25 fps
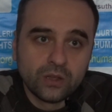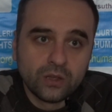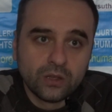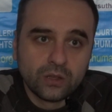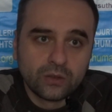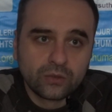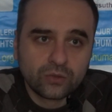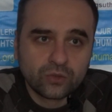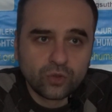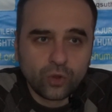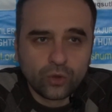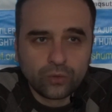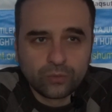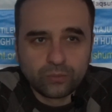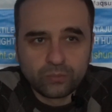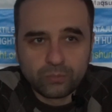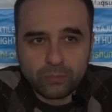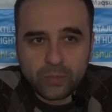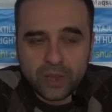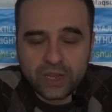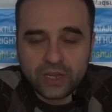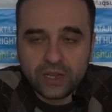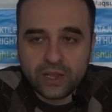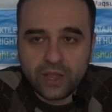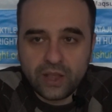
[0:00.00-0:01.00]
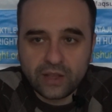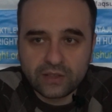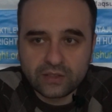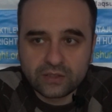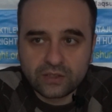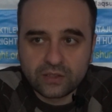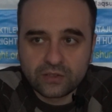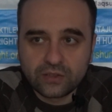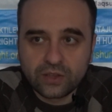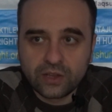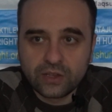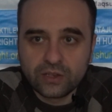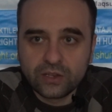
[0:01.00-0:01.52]
So many
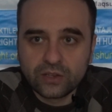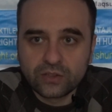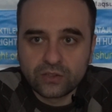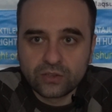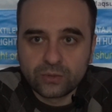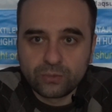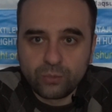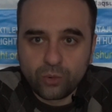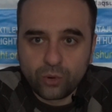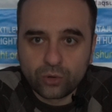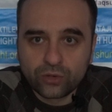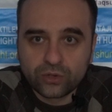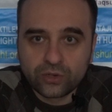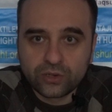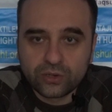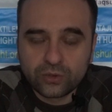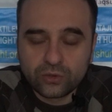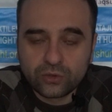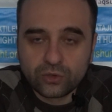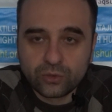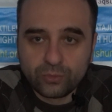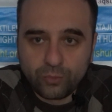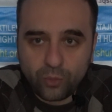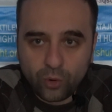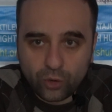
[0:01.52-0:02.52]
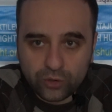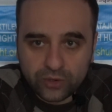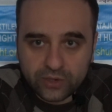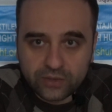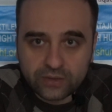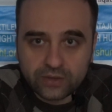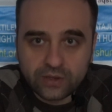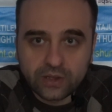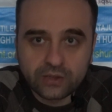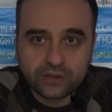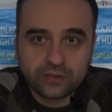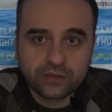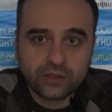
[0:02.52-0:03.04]
ex-detainees
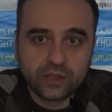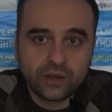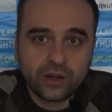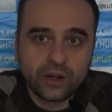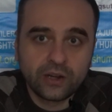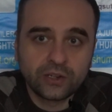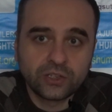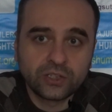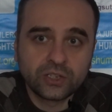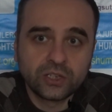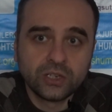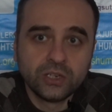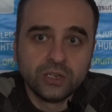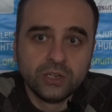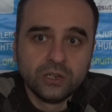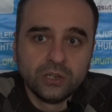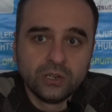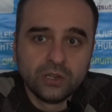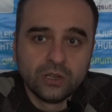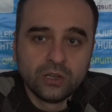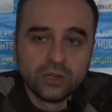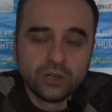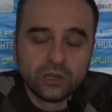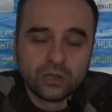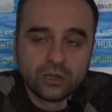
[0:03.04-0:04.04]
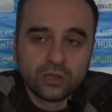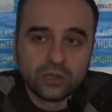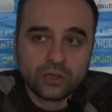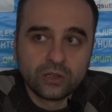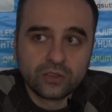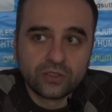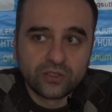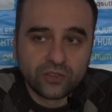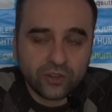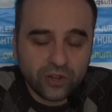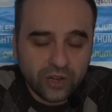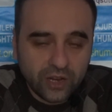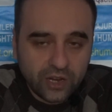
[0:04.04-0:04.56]
reported that there are
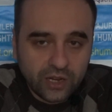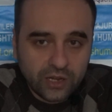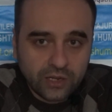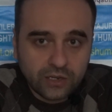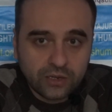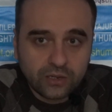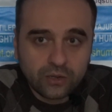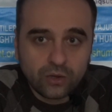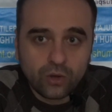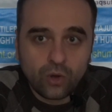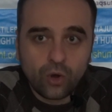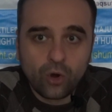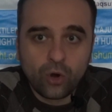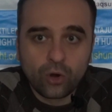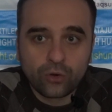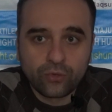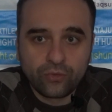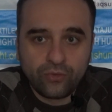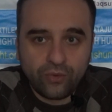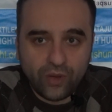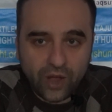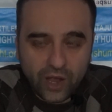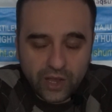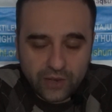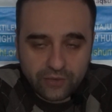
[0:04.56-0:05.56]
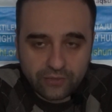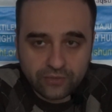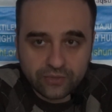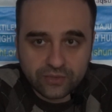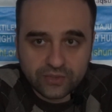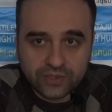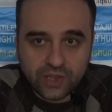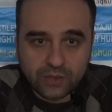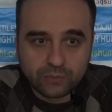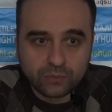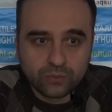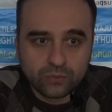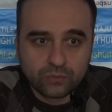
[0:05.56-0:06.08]
3 or
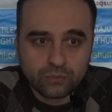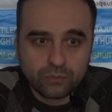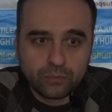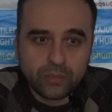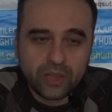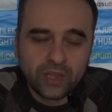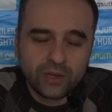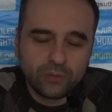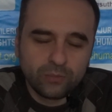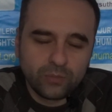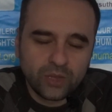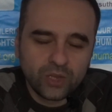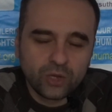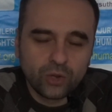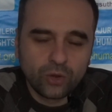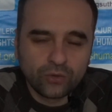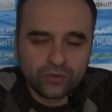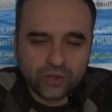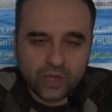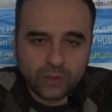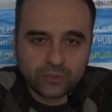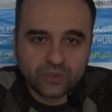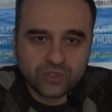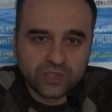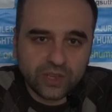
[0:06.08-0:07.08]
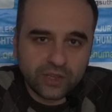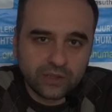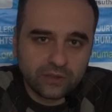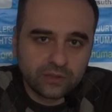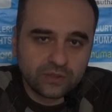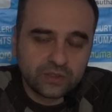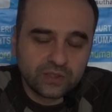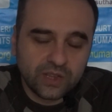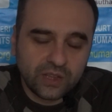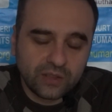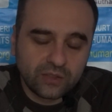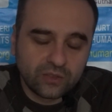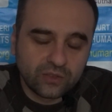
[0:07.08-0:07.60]
5. Many of them
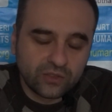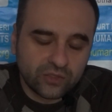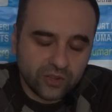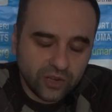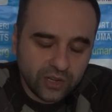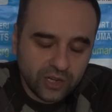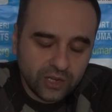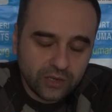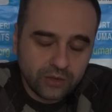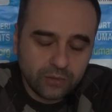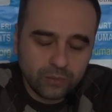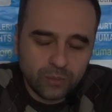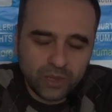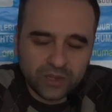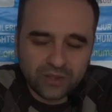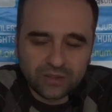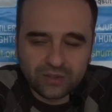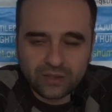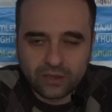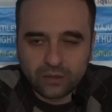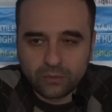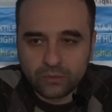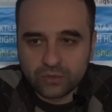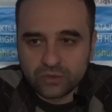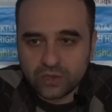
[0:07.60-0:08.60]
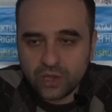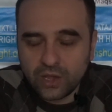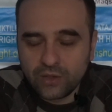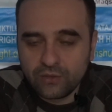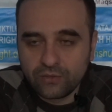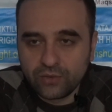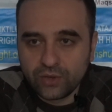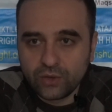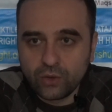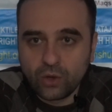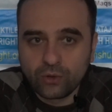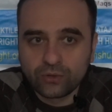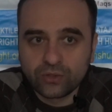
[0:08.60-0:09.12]
said 3, but a
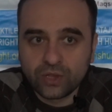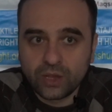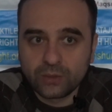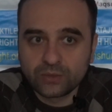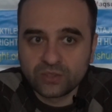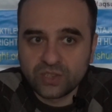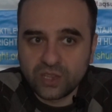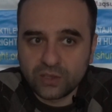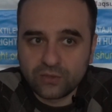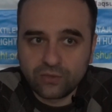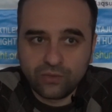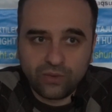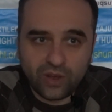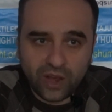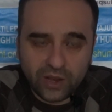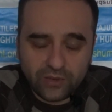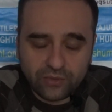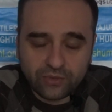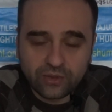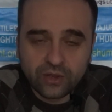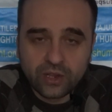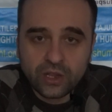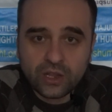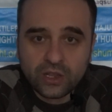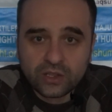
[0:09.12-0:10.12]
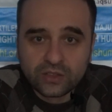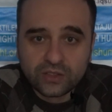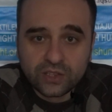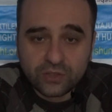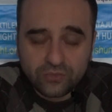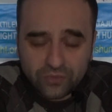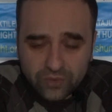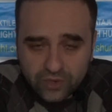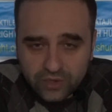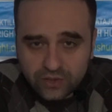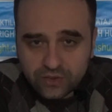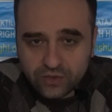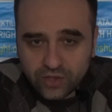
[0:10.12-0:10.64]
few of them said 5
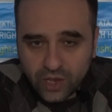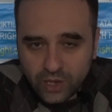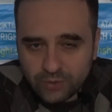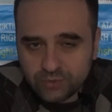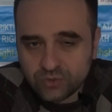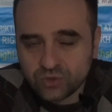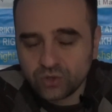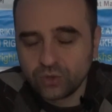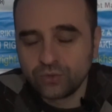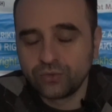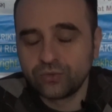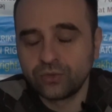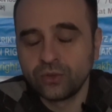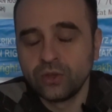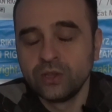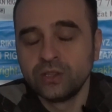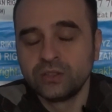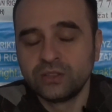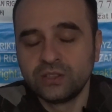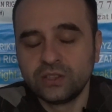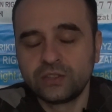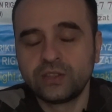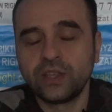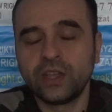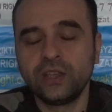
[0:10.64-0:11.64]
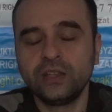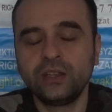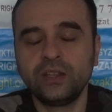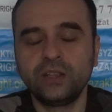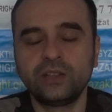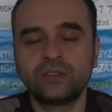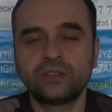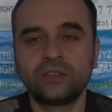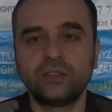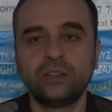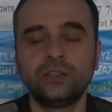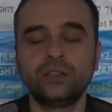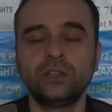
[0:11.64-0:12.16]
different types of
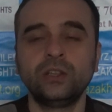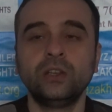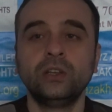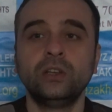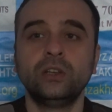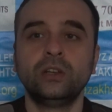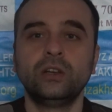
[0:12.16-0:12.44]
detainees in